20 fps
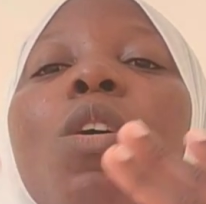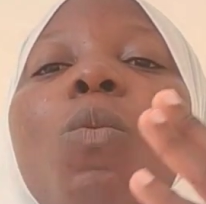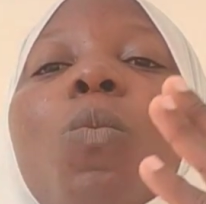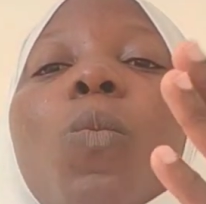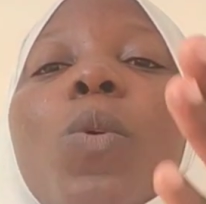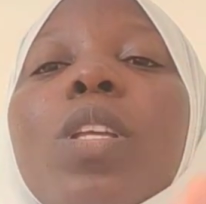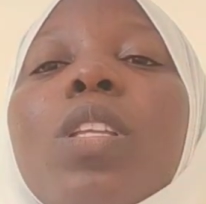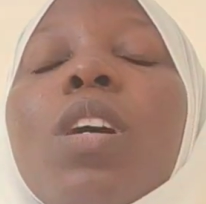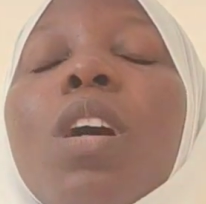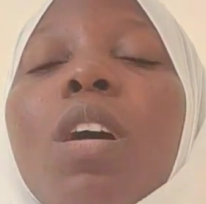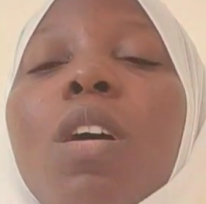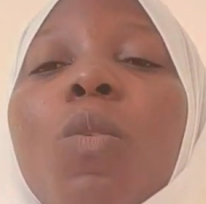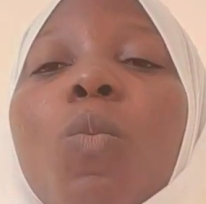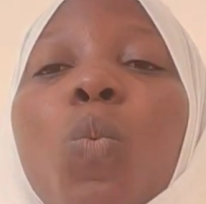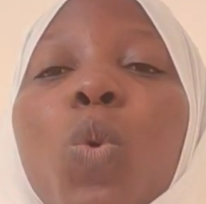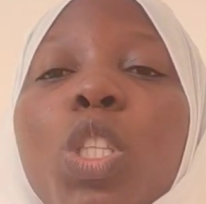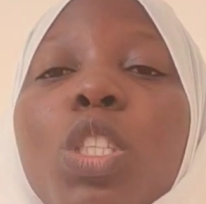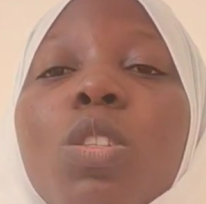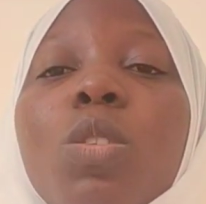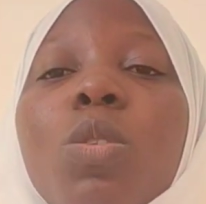
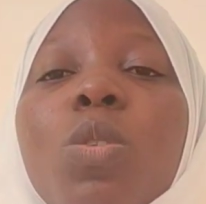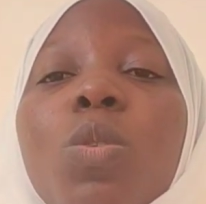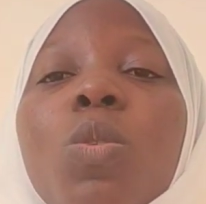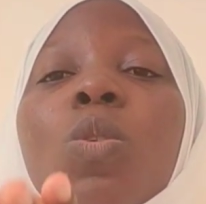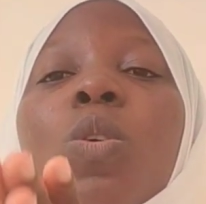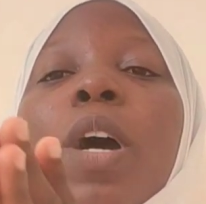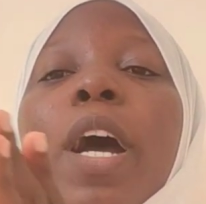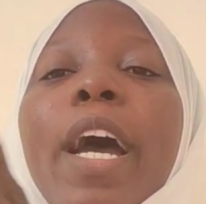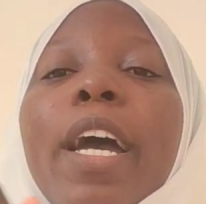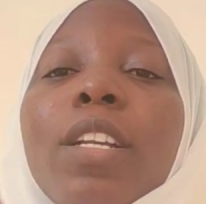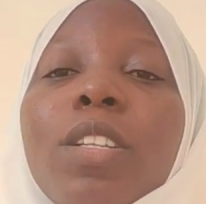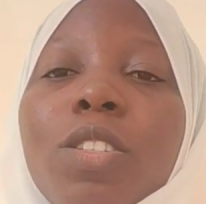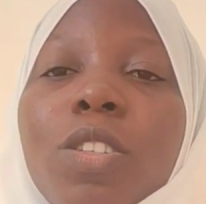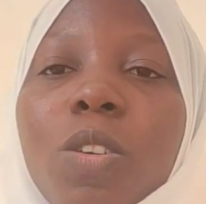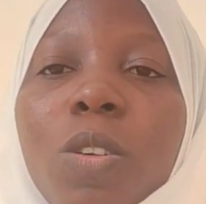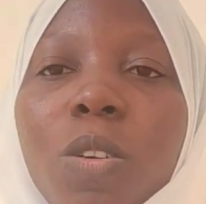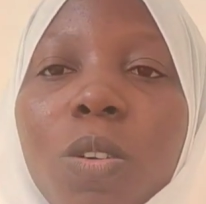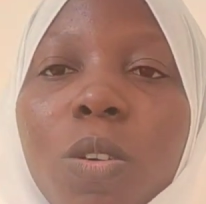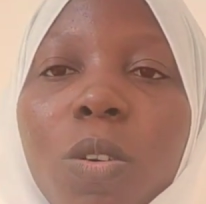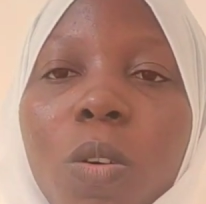with you and
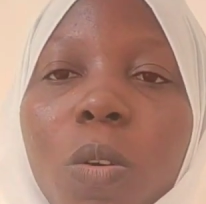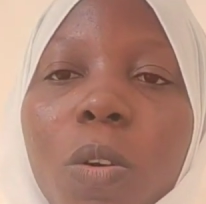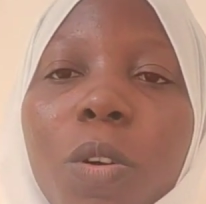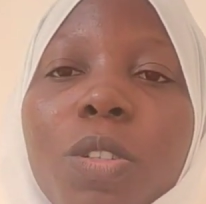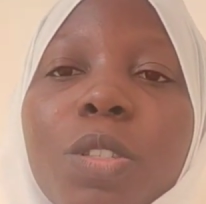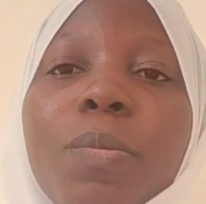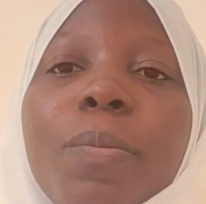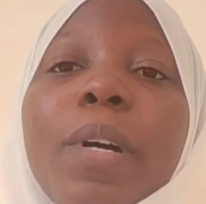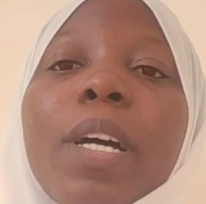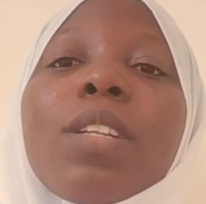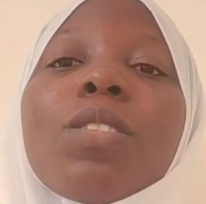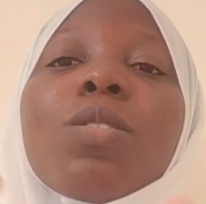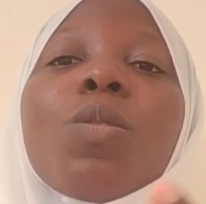your husband.